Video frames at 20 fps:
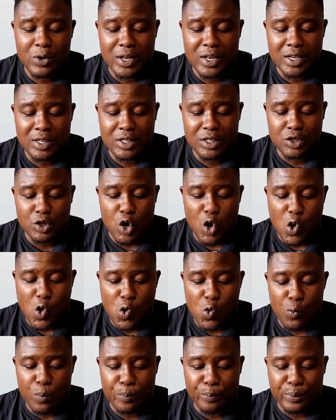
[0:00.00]
and this is
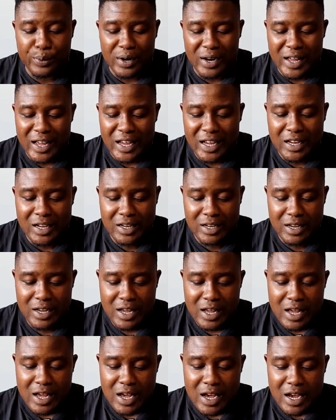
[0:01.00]
all black
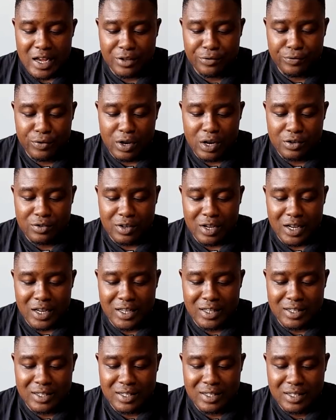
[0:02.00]
as far as I
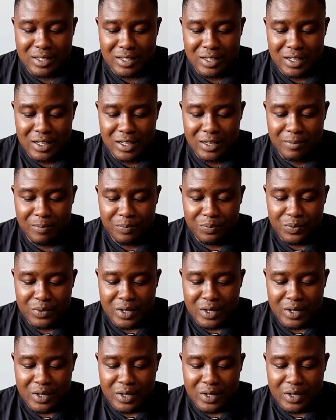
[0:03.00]
can see.